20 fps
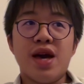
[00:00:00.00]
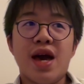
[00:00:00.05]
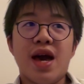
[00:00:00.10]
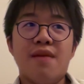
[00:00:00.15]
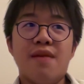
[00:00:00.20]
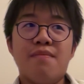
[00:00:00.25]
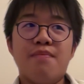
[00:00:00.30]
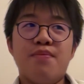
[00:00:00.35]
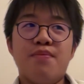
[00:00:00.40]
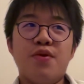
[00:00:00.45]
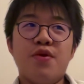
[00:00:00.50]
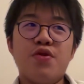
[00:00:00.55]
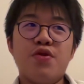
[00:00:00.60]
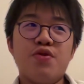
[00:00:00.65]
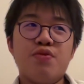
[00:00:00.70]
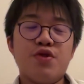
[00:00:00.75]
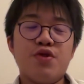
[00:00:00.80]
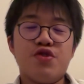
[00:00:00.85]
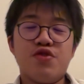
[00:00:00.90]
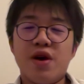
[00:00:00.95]
and
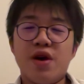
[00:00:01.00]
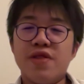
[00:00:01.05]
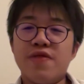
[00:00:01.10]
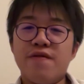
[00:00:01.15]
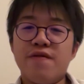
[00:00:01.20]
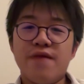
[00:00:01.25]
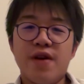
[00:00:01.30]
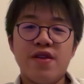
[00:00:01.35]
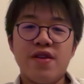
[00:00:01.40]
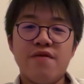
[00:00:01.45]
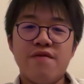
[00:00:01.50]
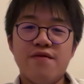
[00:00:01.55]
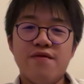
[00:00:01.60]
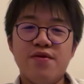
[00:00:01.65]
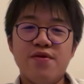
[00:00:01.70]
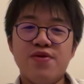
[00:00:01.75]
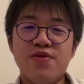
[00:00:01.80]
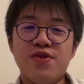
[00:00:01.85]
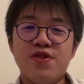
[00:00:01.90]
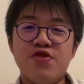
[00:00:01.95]
both were trying to find a
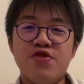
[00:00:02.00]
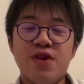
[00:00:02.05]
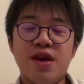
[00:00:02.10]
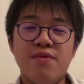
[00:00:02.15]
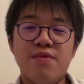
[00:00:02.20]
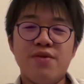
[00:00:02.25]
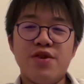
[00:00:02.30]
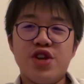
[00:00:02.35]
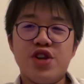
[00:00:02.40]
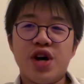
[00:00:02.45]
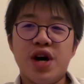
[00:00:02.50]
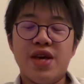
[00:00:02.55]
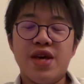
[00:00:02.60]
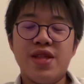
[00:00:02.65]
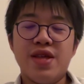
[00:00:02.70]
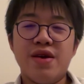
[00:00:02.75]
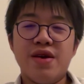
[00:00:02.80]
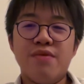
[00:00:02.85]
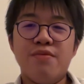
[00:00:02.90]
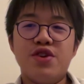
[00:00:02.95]
route to trade with
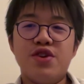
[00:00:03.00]
China,